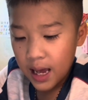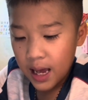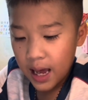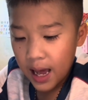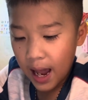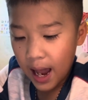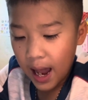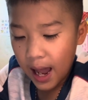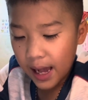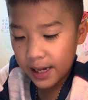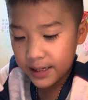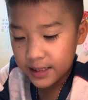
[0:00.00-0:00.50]

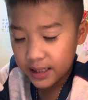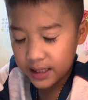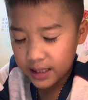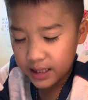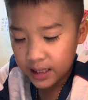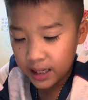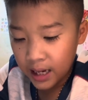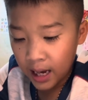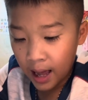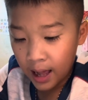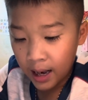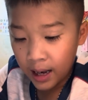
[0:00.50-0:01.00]

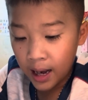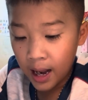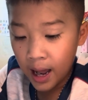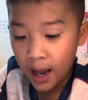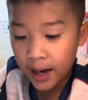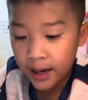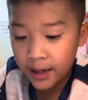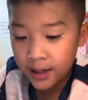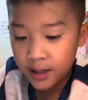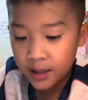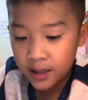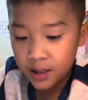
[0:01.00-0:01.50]

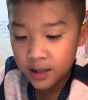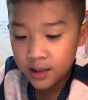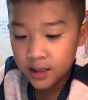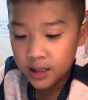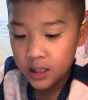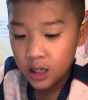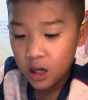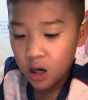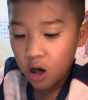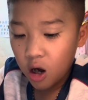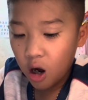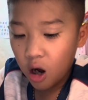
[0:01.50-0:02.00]
Escalators,
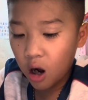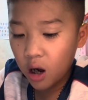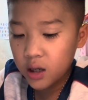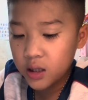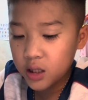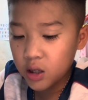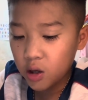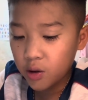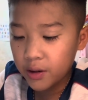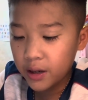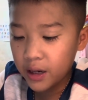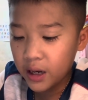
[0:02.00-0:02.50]

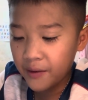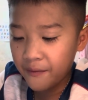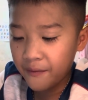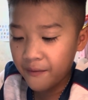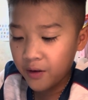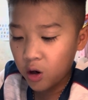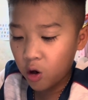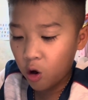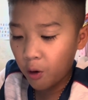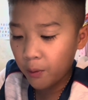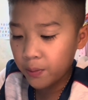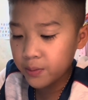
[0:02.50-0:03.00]
also
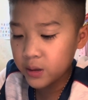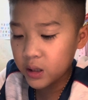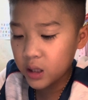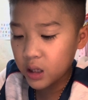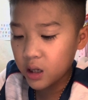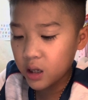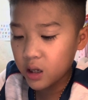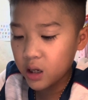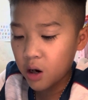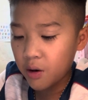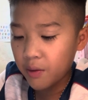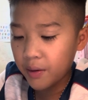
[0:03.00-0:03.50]
developed
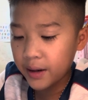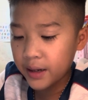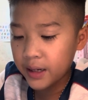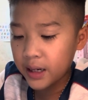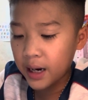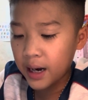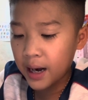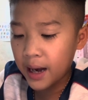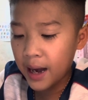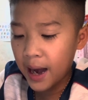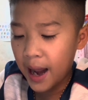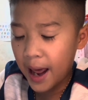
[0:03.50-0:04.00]
during
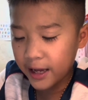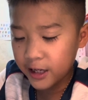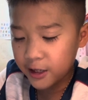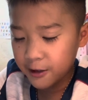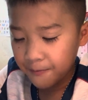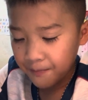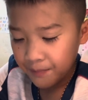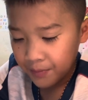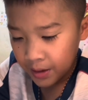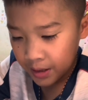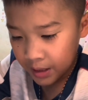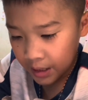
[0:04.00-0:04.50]
the late
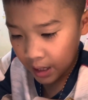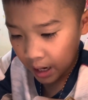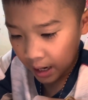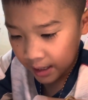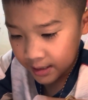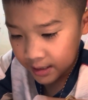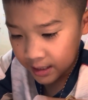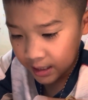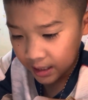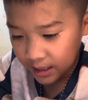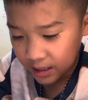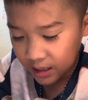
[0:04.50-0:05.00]

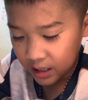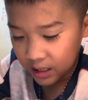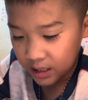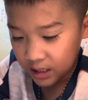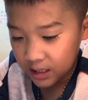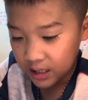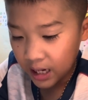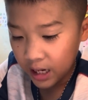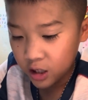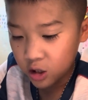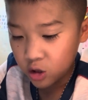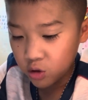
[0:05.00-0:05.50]
19th
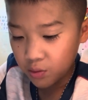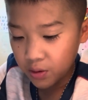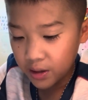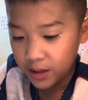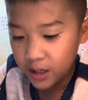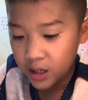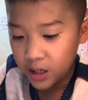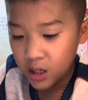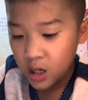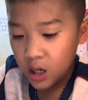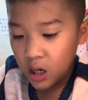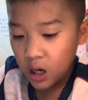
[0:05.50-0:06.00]

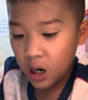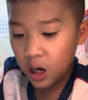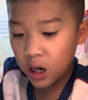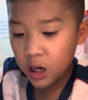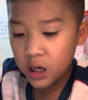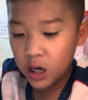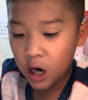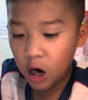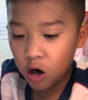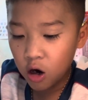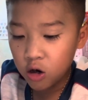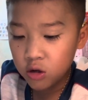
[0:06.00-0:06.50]
century,
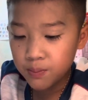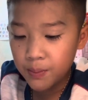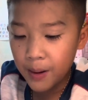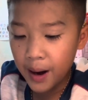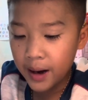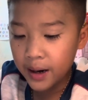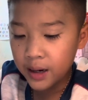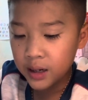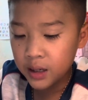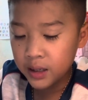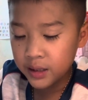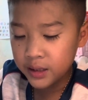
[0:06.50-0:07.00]
allowed
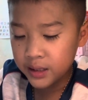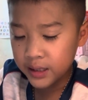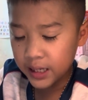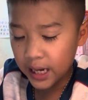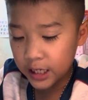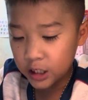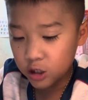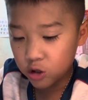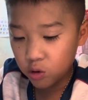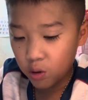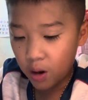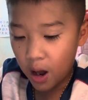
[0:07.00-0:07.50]
better
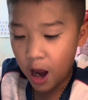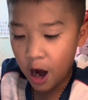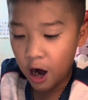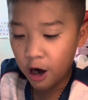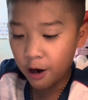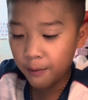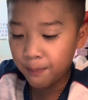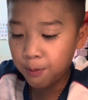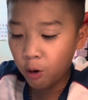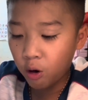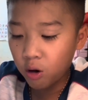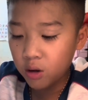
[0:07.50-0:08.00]
access to
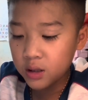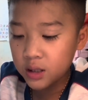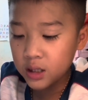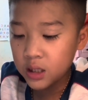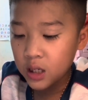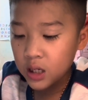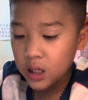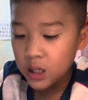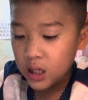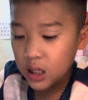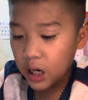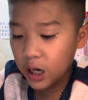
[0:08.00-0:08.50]
airports,
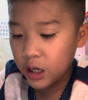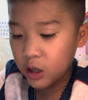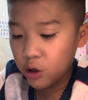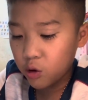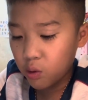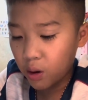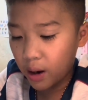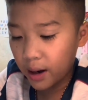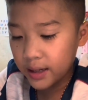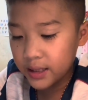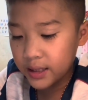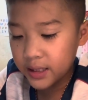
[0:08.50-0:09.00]

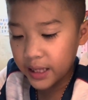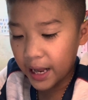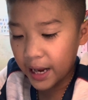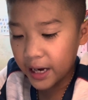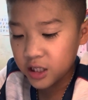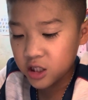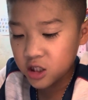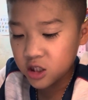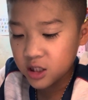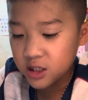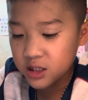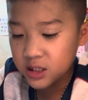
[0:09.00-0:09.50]
underground
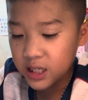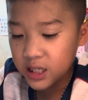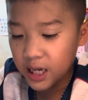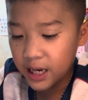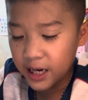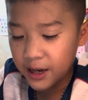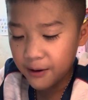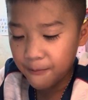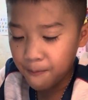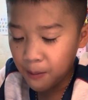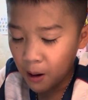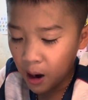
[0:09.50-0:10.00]
stations, and
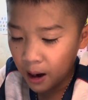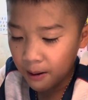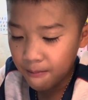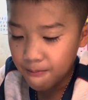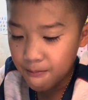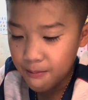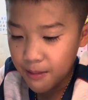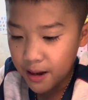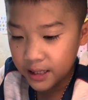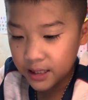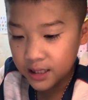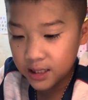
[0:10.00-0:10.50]

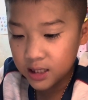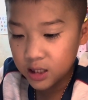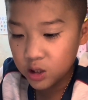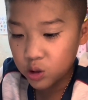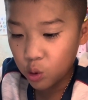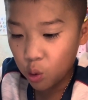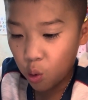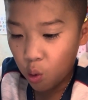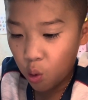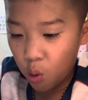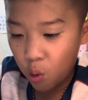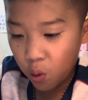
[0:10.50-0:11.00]
department
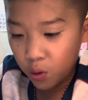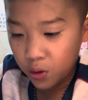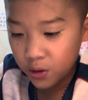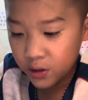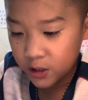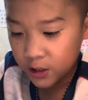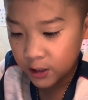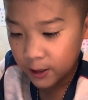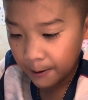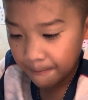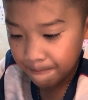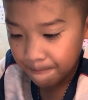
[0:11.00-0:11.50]
stores.